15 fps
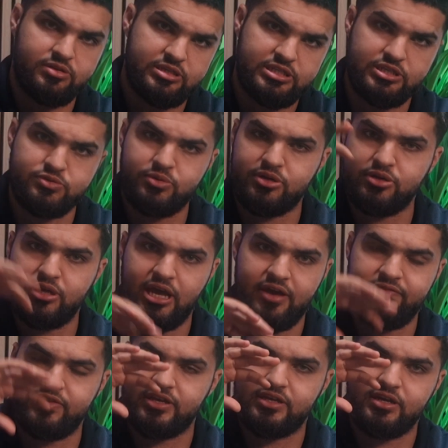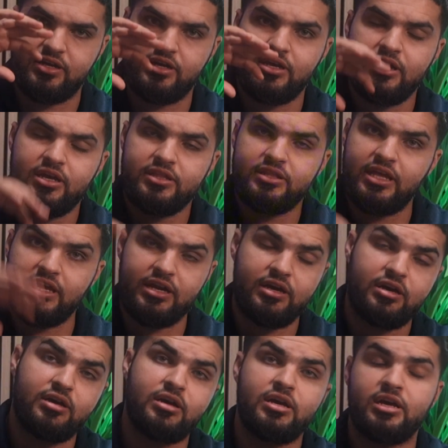this is where you have like a
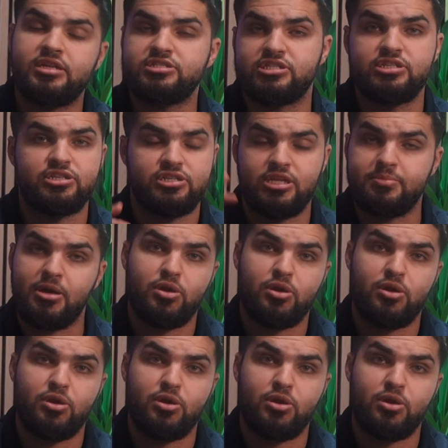data engineer team.